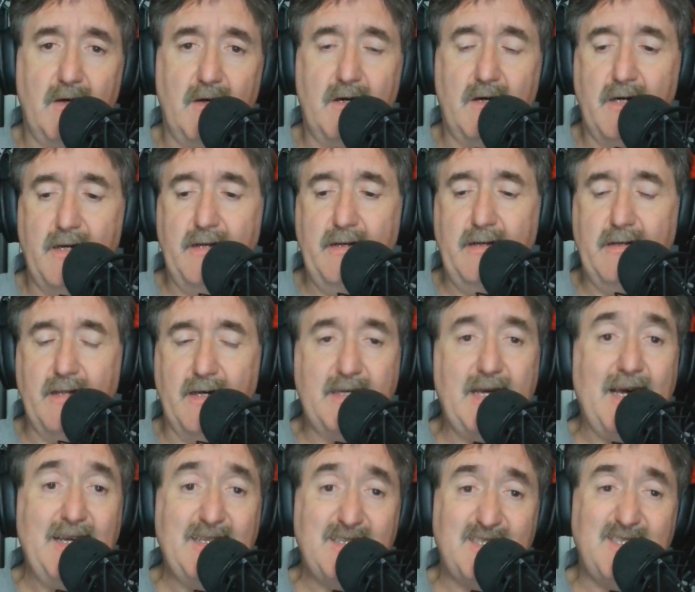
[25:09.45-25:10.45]
on like
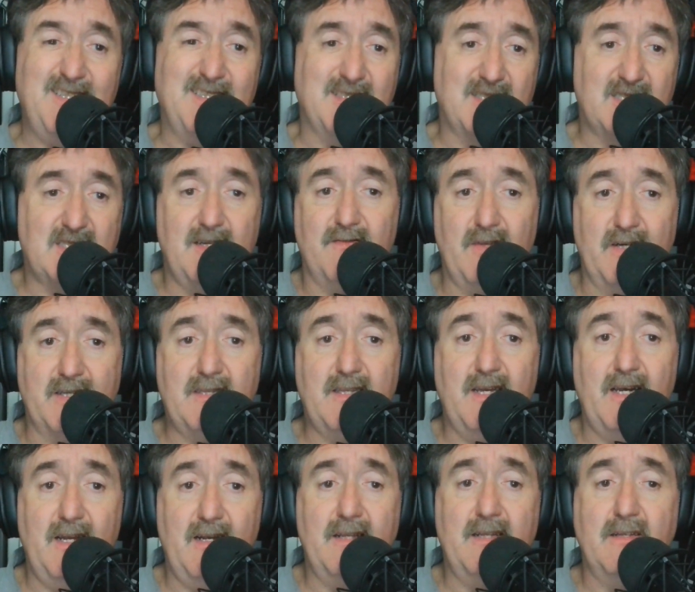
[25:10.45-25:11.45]
Etsy and stuff like
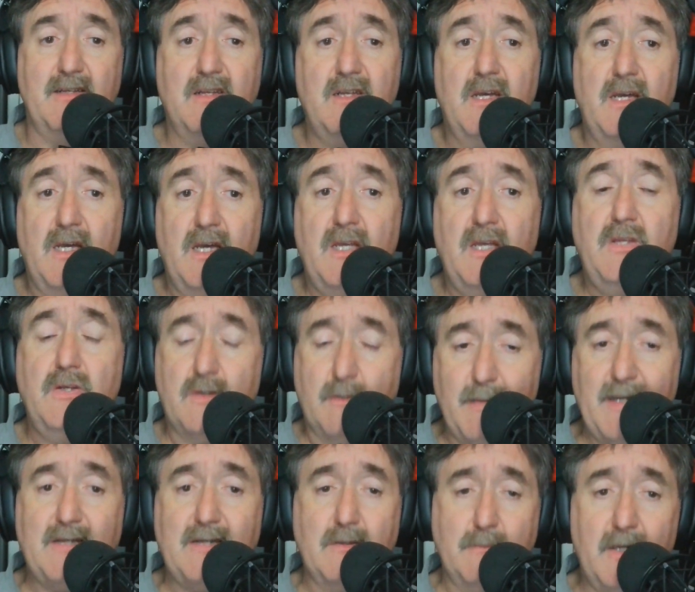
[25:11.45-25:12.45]
that. And you can
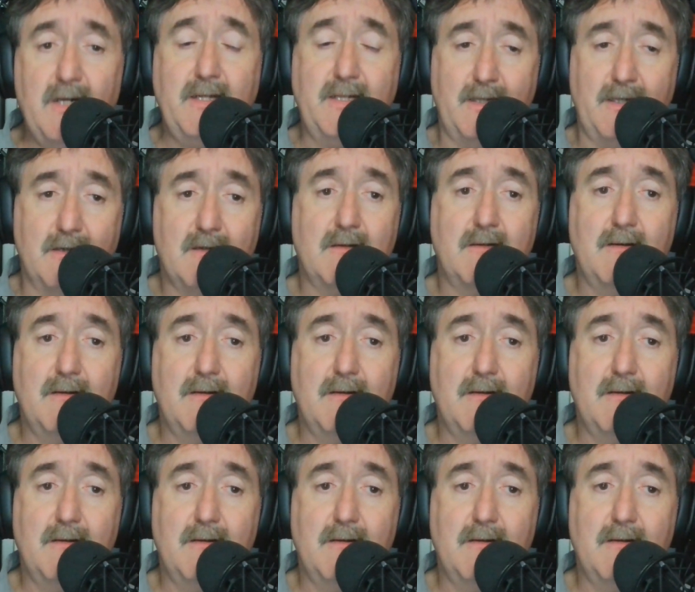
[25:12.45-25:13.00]
make good money.